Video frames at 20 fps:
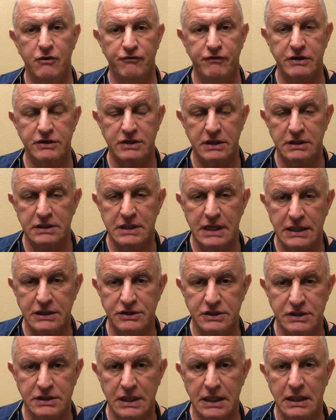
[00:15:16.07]
Visit
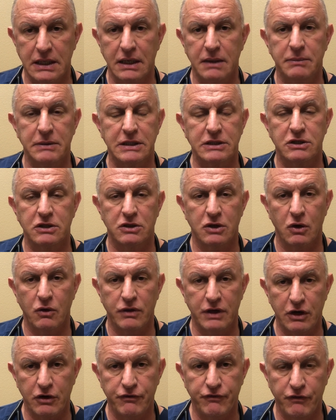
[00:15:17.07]
Texas A&M, get to know
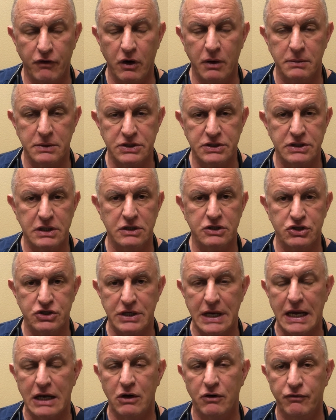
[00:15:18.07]
their pharmacists,
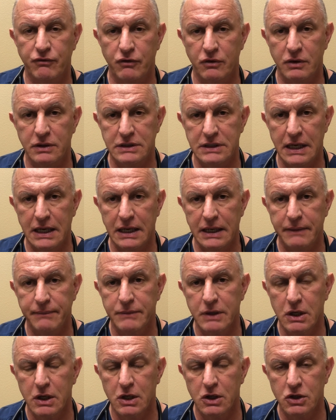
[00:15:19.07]
shadow for a day.
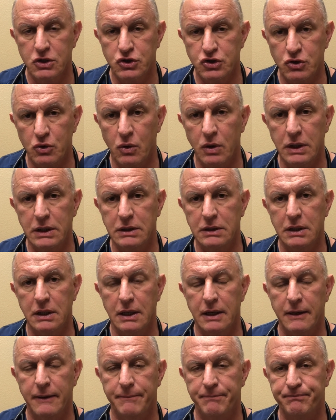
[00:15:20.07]
Join
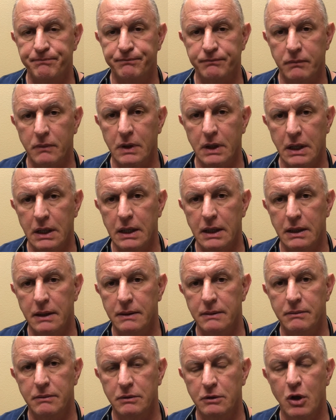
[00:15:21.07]

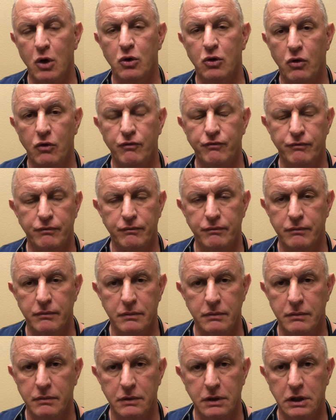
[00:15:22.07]
local,
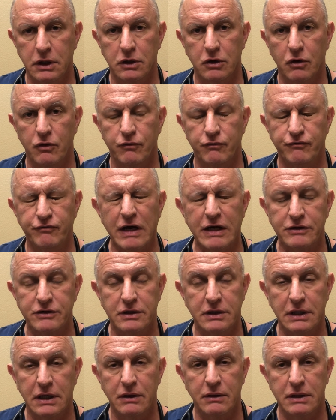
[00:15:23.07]

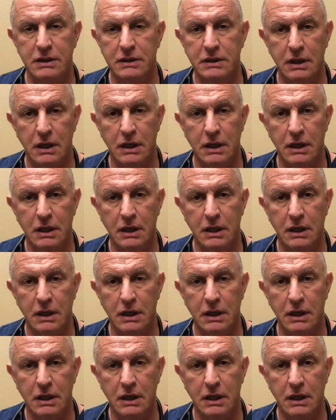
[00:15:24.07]
veterinary